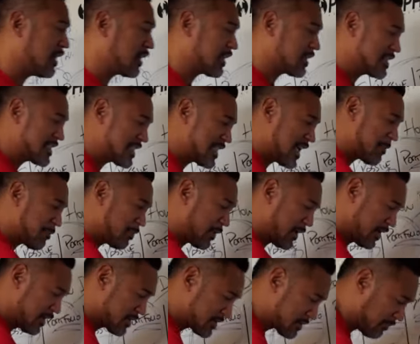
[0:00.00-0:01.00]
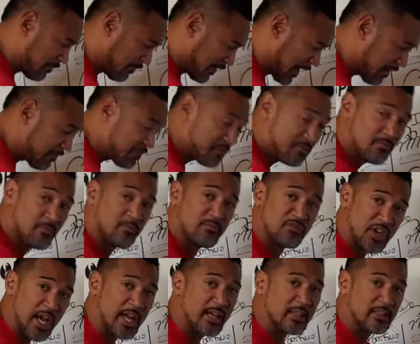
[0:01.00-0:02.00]
how you can separate. Here's some five
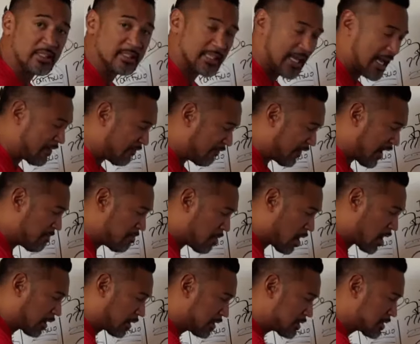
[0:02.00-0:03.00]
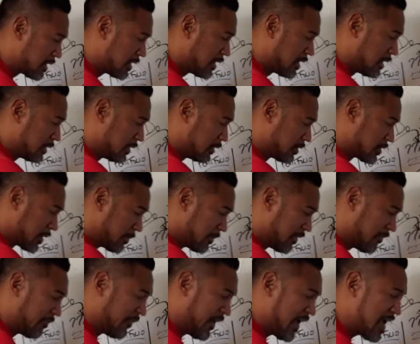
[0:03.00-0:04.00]
checklists. I have five markers to
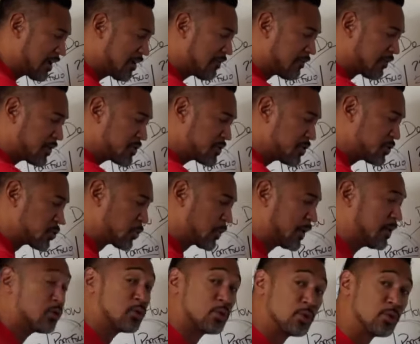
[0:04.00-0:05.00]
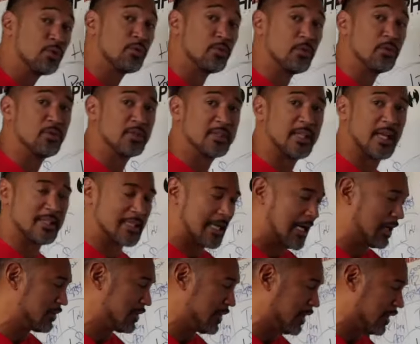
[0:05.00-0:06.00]
determine the fake versus real gurus that's
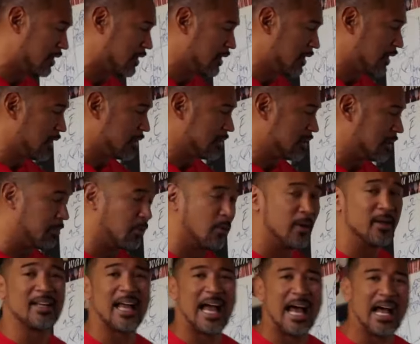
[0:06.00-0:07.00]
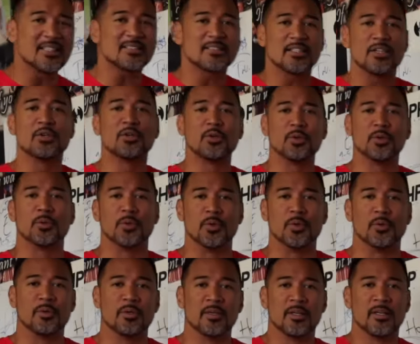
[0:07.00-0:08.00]
out there. Number one, ask a
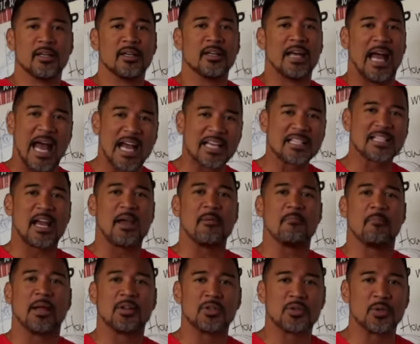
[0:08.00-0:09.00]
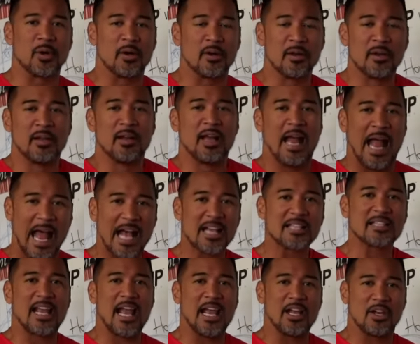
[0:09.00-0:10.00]
guru, ask a mentor,
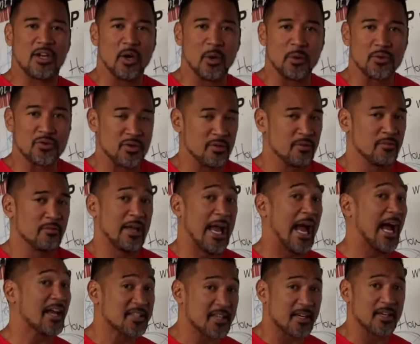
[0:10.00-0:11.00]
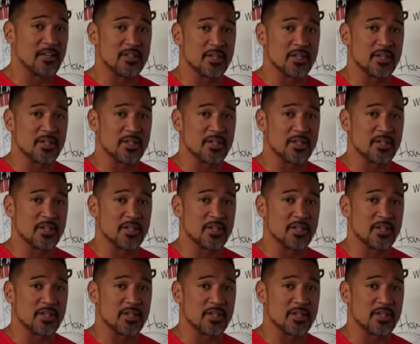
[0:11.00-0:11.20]
ask a coach, ask a